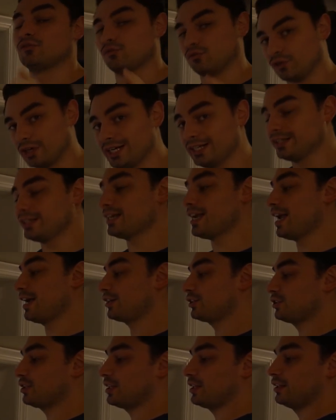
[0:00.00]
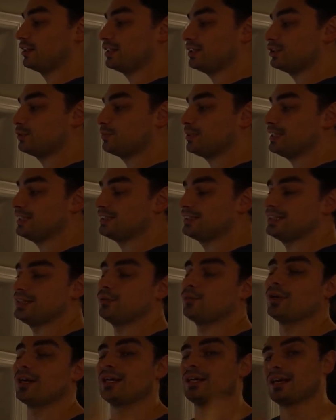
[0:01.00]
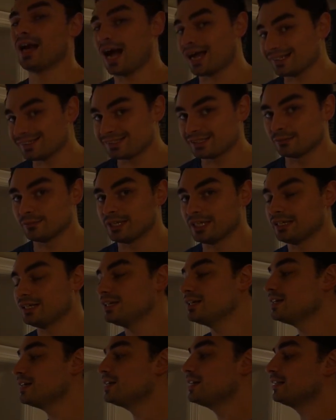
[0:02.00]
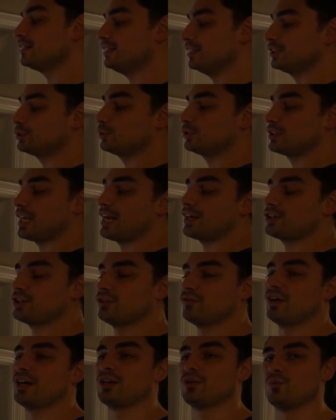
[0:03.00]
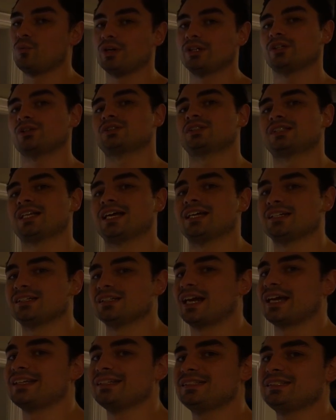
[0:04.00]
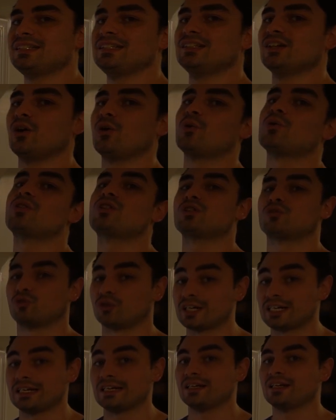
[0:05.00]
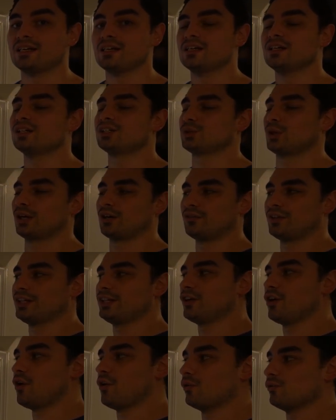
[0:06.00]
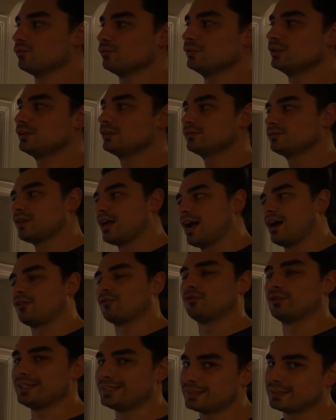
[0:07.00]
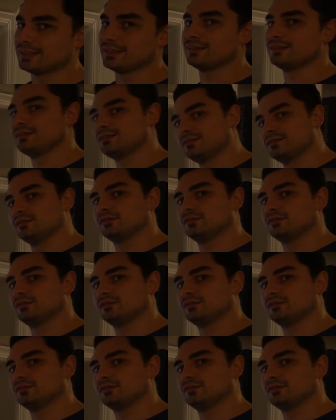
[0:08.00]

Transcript: Really, actually, this PC, when it got to me, this was actually running Windows 10 1903. So I don't really know how recent